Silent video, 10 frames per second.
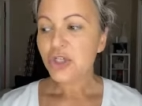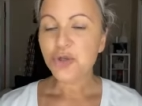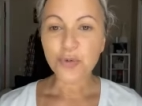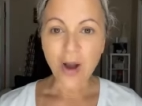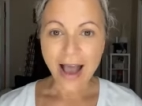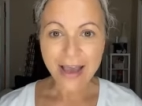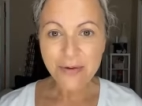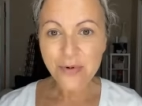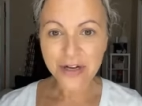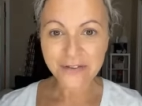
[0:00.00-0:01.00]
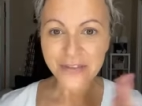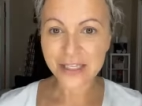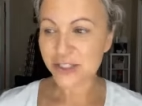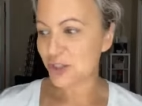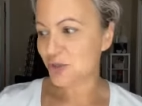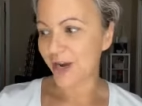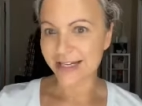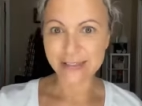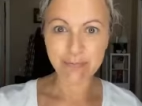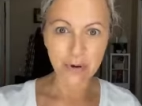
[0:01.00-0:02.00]
try one of these
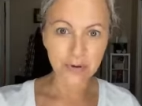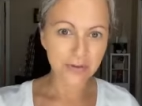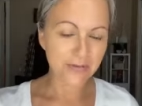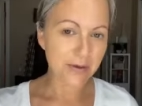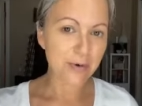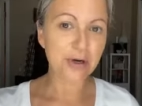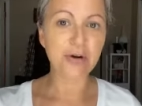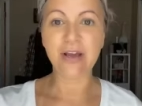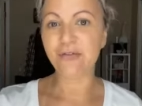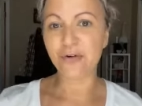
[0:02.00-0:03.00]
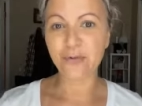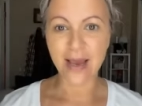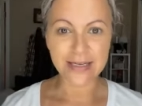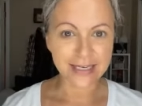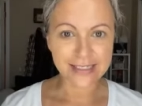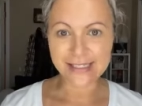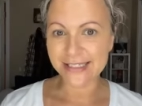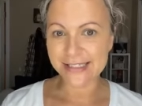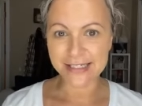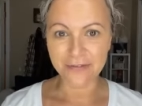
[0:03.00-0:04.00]
tricks. Both of them are great for redness
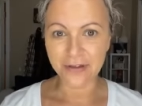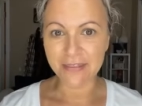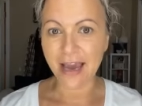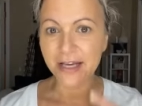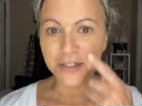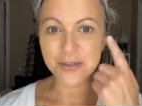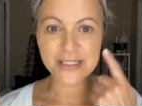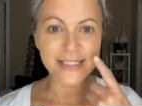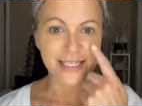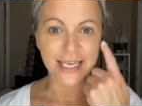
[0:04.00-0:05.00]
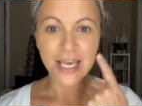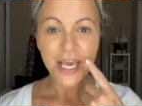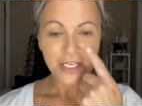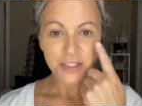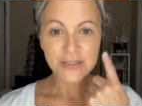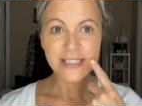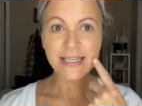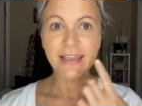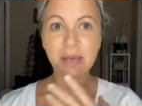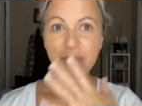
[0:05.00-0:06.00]
and stuff like that. And you can see, you
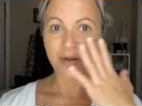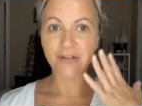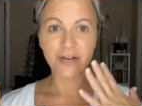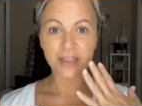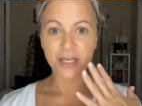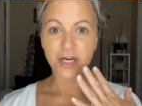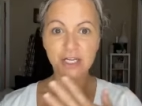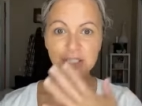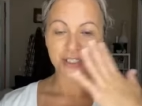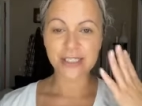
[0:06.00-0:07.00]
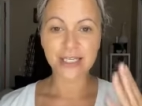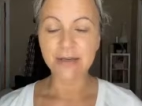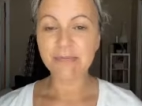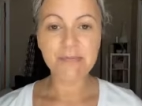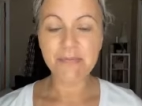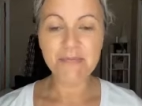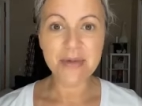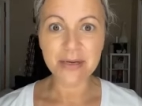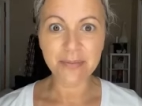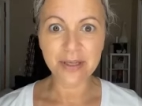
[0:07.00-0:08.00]
see like I barely have anything on it, just like
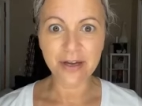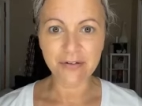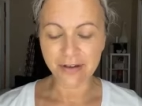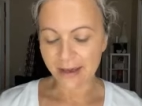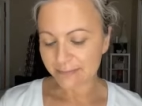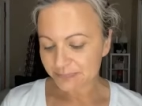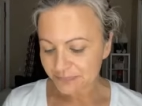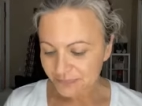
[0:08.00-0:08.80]
minimally got rid of that.